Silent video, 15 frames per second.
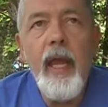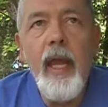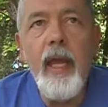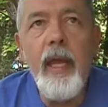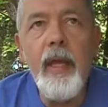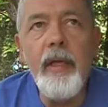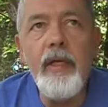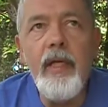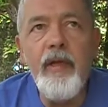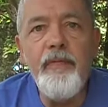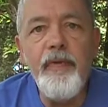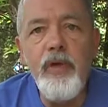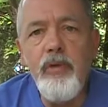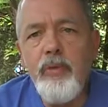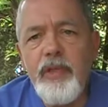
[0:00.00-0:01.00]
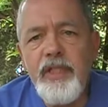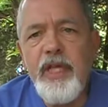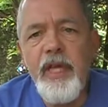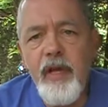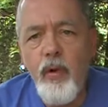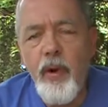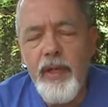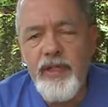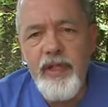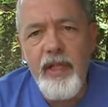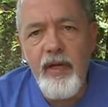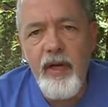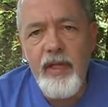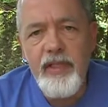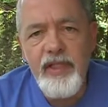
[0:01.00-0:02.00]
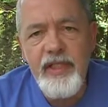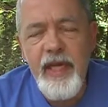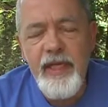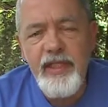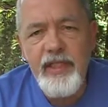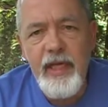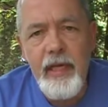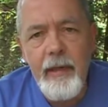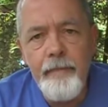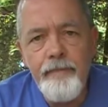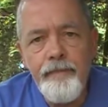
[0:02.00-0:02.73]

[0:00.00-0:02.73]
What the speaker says: And if you would take away standardized testing,